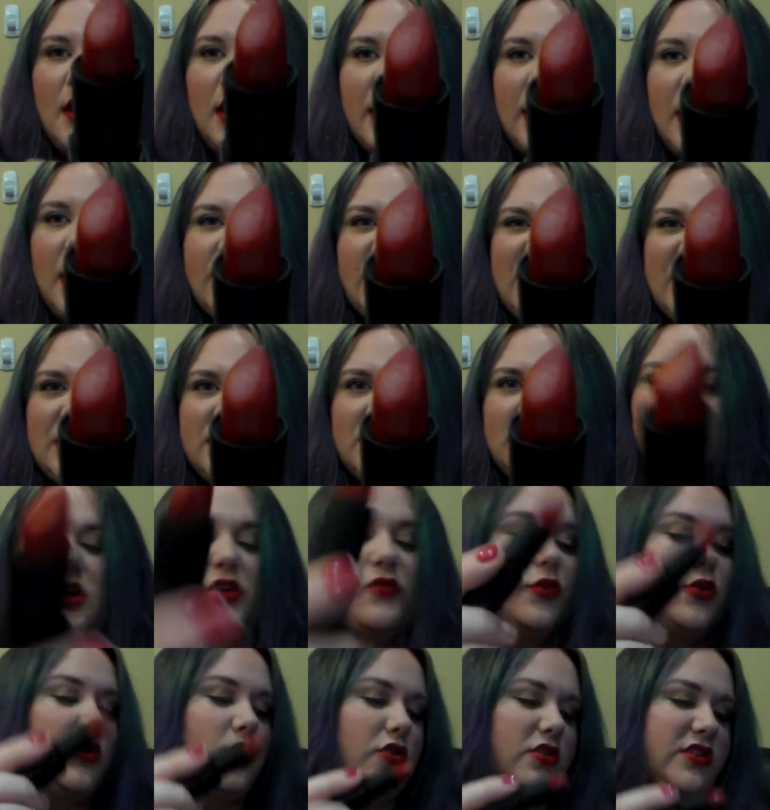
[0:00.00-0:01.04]
I got this
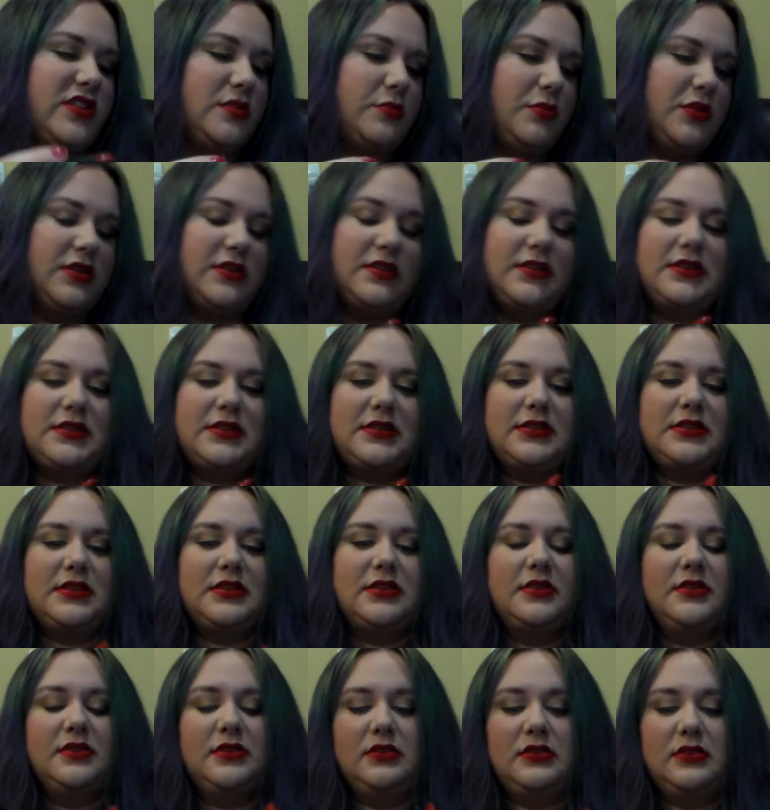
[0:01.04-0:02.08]
over
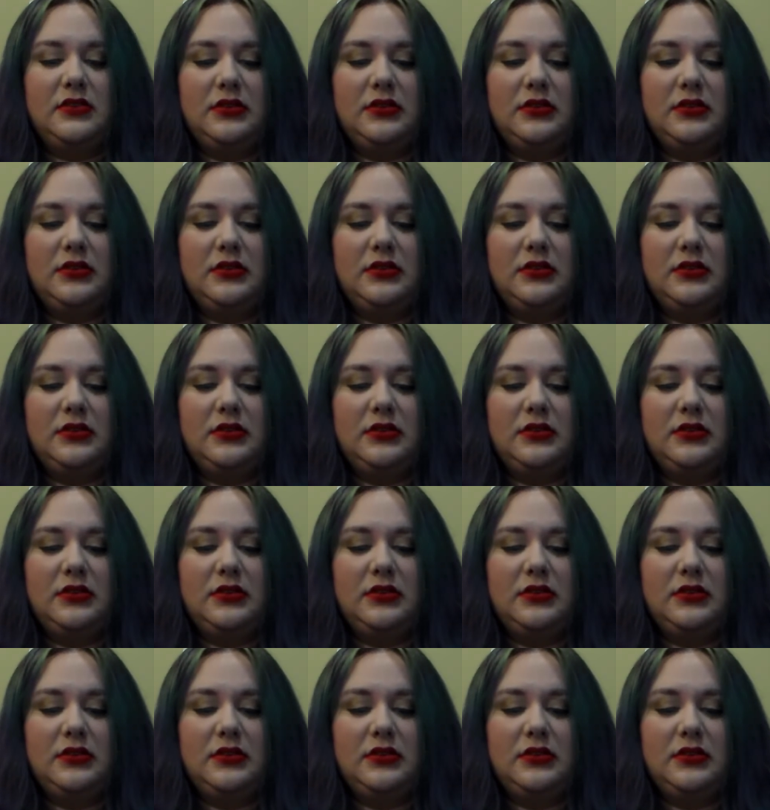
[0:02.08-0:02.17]
Christmas.